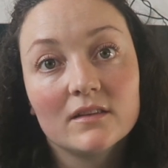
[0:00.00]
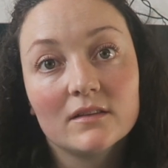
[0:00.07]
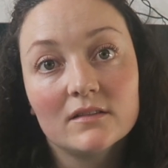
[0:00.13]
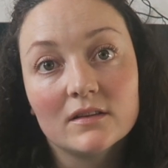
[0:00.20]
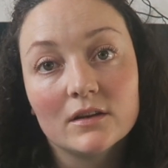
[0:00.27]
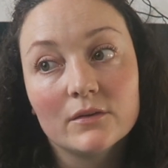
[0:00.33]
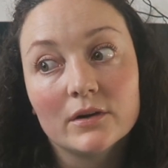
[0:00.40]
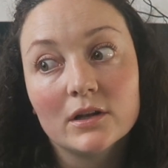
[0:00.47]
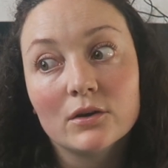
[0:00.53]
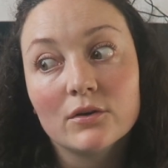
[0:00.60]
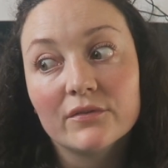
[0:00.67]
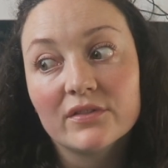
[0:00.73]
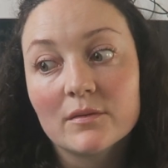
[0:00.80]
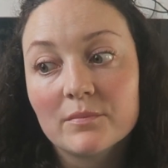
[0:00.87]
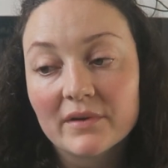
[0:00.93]
So a lot
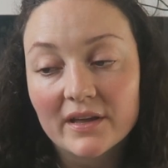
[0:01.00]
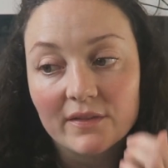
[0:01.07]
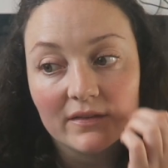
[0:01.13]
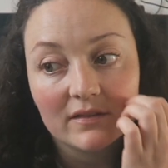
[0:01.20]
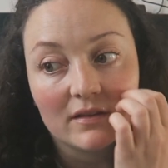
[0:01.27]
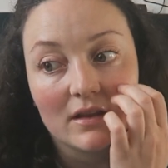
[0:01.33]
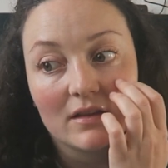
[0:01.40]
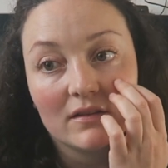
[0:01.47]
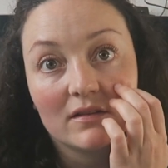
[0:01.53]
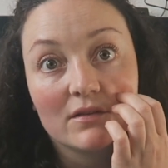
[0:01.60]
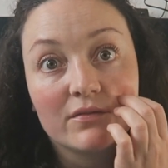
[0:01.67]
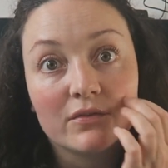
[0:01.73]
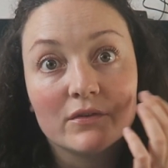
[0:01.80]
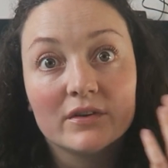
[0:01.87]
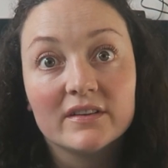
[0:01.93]
of the brands that
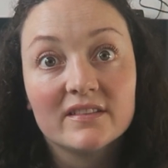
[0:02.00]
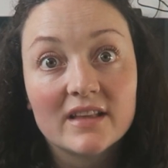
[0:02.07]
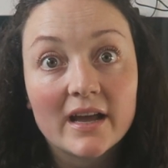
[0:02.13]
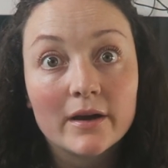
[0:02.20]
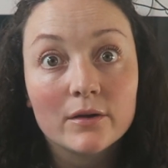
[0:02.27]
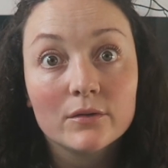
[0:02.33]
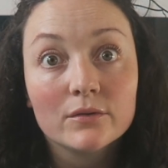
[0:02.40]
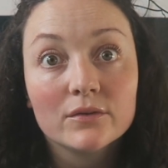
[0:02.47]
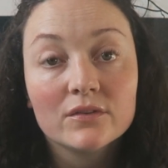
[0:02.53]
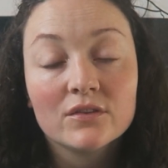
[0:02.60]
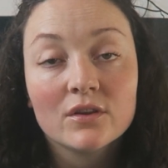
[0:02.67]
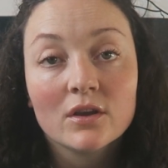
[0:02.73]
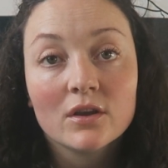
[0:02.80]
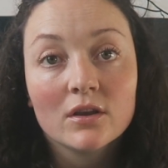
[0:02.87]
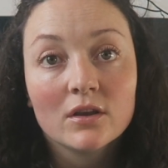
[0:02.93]
Sephora
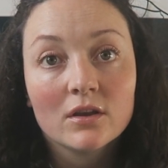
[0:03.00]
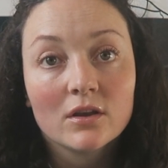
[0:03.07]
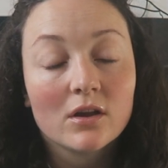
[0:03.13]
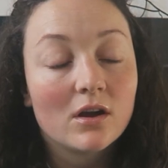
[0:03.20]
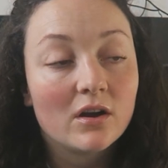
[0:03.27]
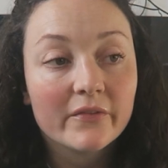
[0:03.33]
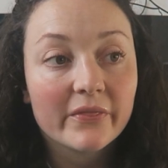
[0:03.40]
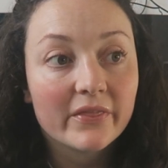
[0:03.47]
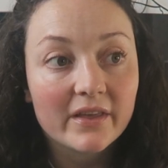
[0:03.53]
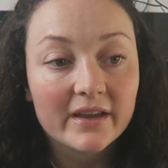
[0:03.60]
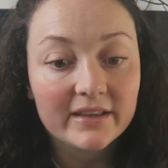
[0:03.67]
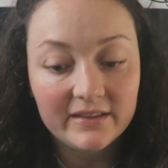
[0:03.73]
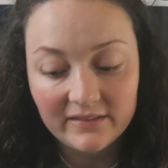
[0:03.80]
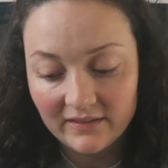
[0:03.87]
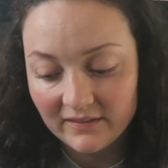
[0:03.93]
sells aren't
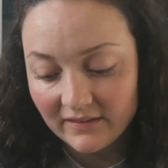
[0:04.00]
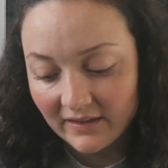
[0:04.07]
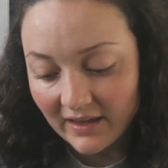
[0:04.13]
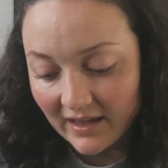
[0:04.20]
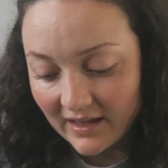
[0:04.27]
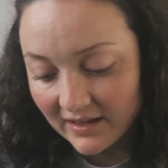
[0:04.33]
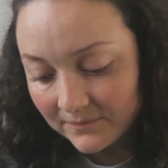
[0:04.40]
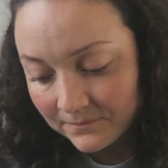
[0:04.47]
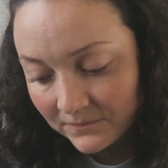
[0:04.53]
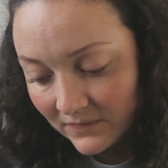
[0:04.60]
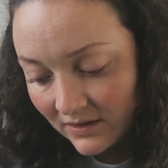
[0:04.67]
that easy to get.